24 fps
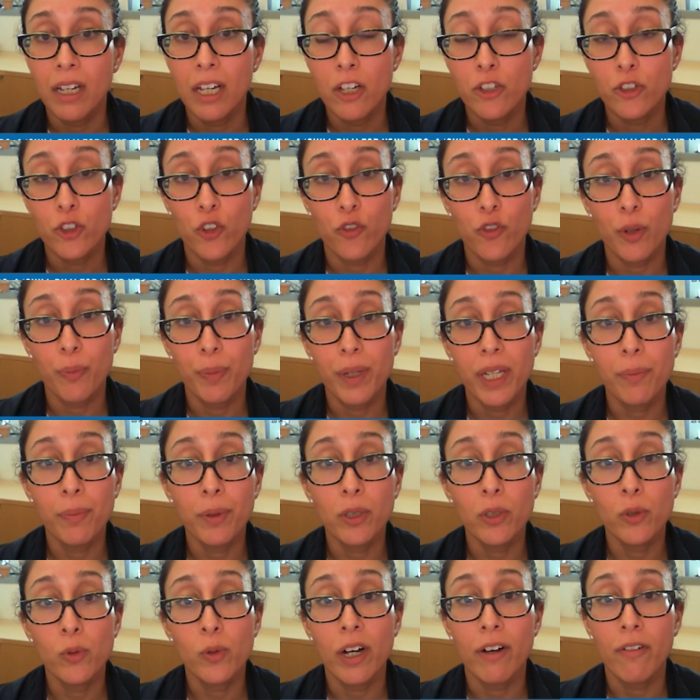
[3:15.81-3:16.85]
So for
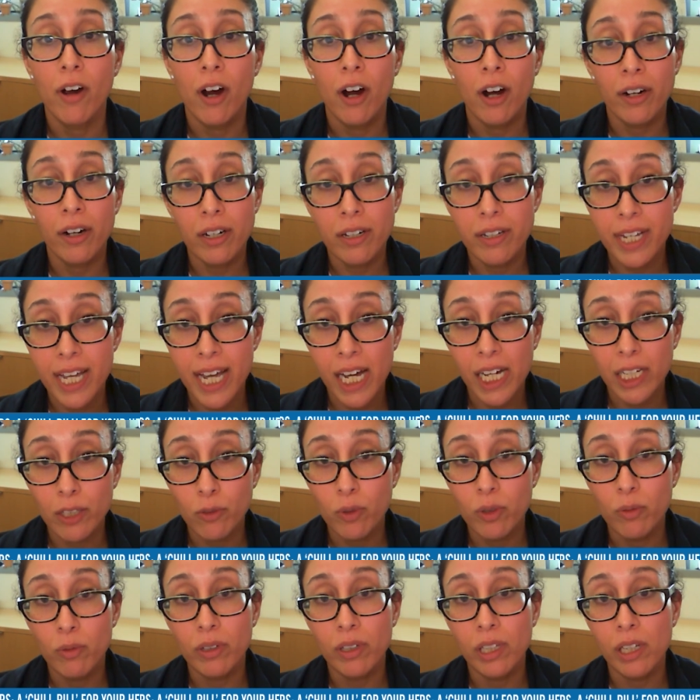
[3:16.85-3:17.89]
people who have heart attacks,
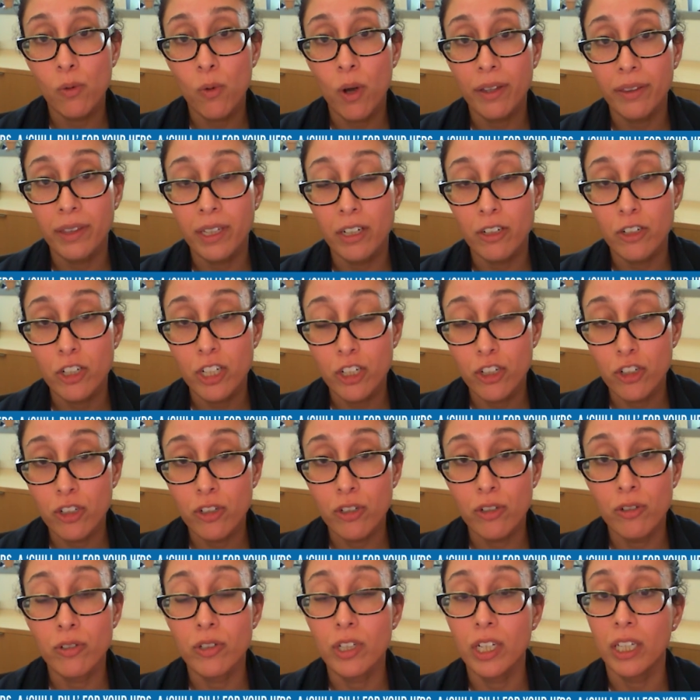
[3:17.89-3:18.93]
we really want their
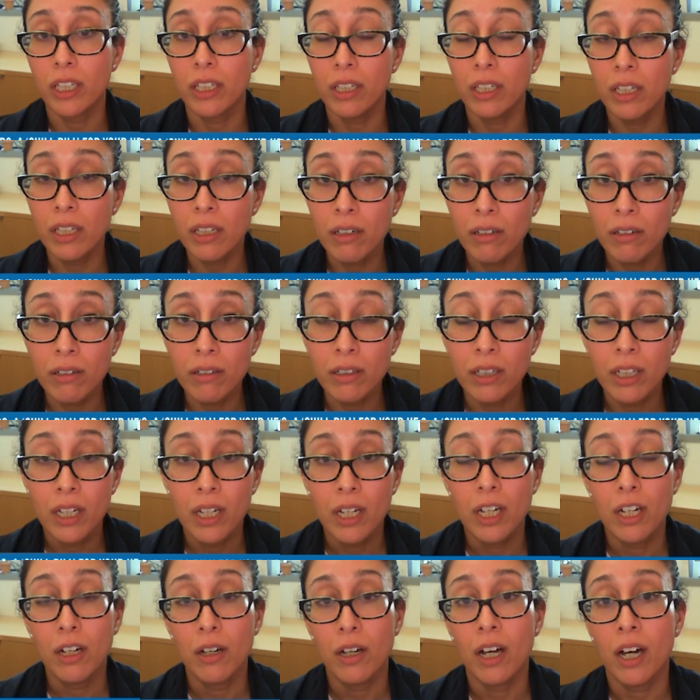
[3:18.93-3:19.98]
tissues to heal
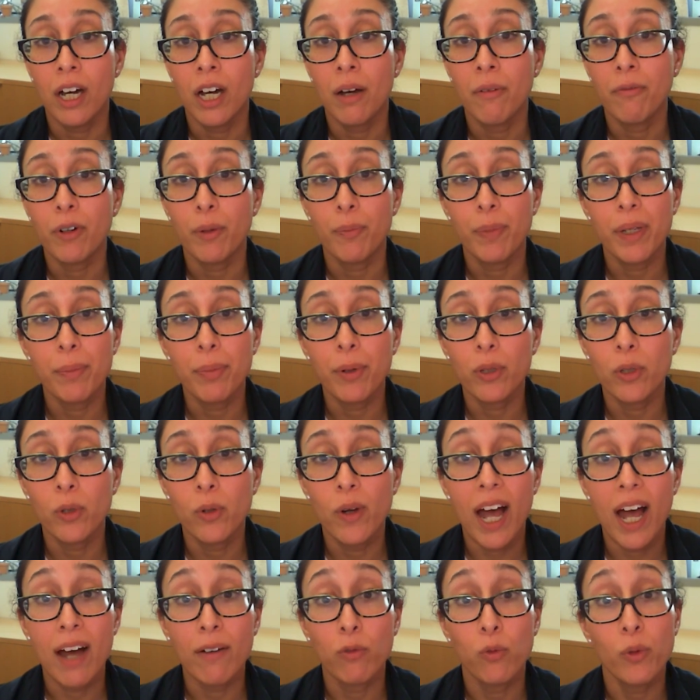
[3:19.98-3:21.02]
um, for people who
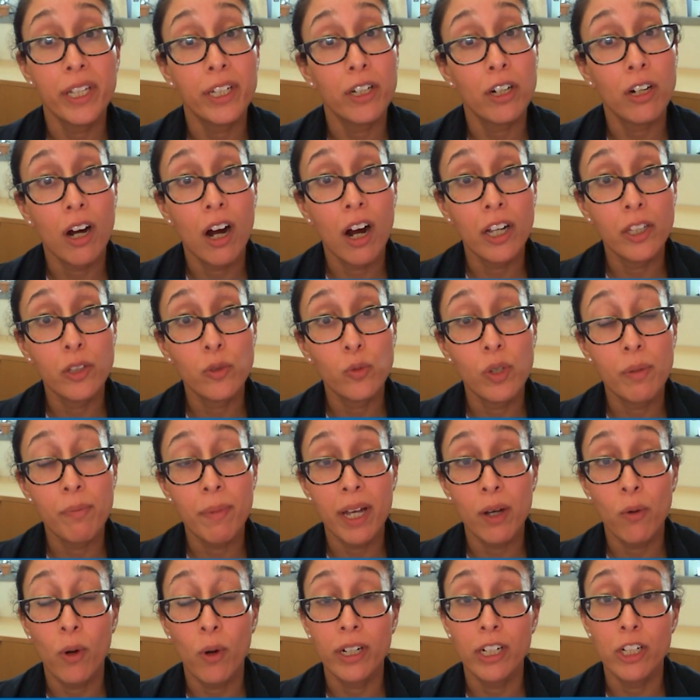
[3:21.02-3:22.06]
have weaker hearts, we
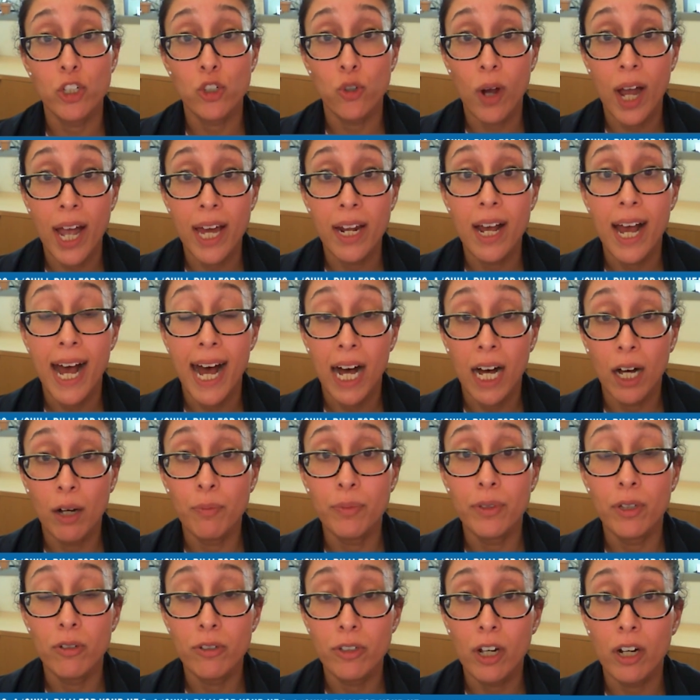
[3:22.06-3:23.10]
might want to try to help
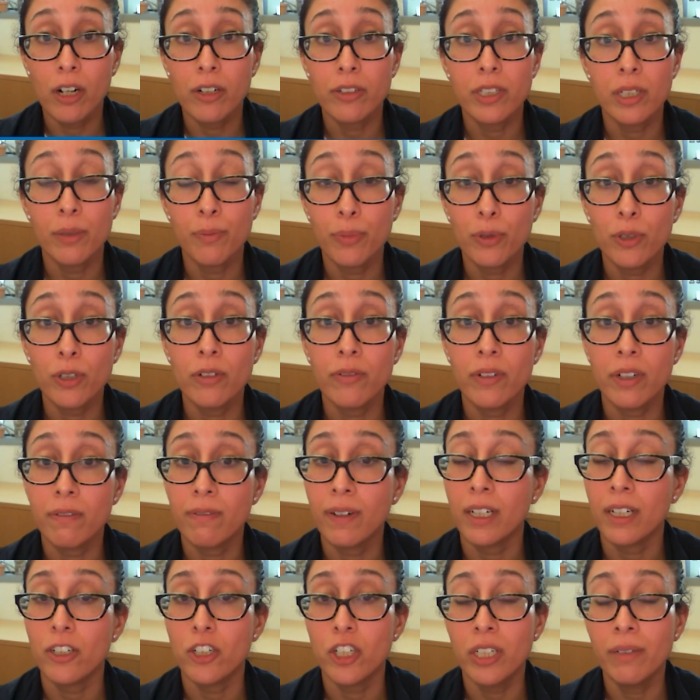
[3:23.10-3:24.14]
those hearts improve and
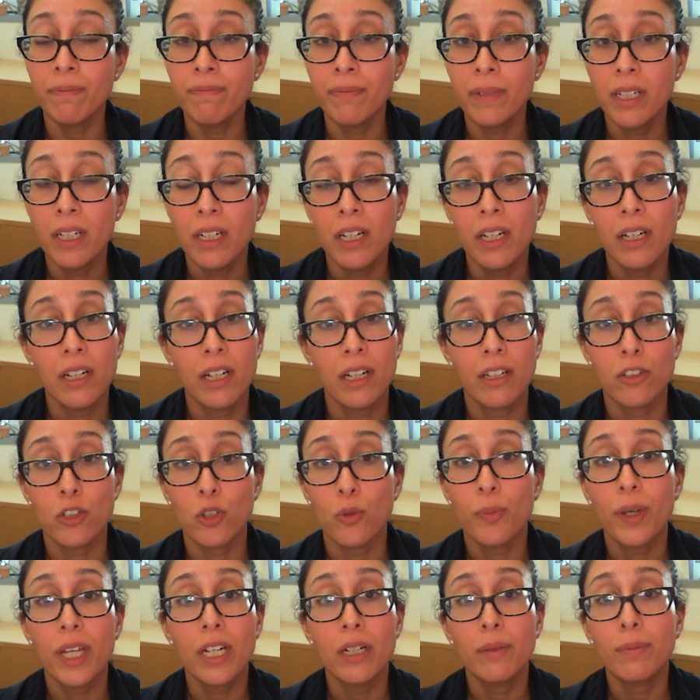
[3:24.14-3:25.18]
function. And so
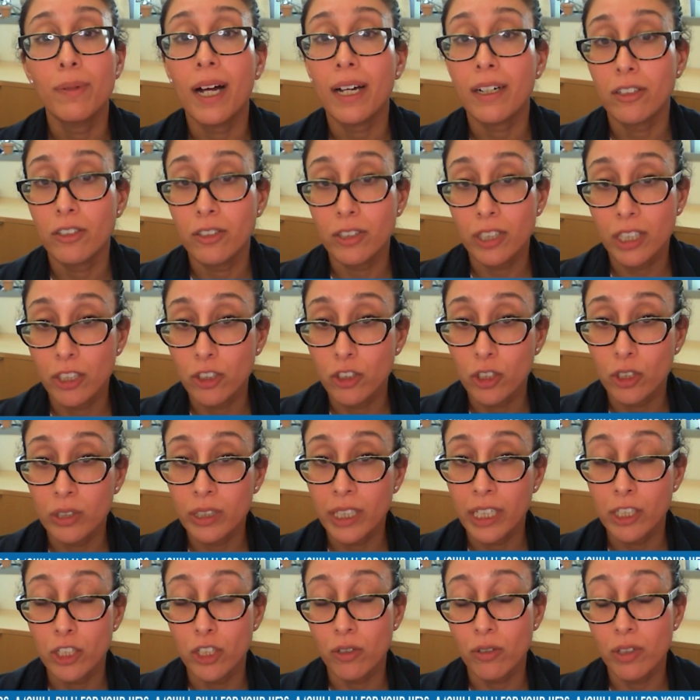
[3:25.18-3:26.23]
beta blockers can certainly do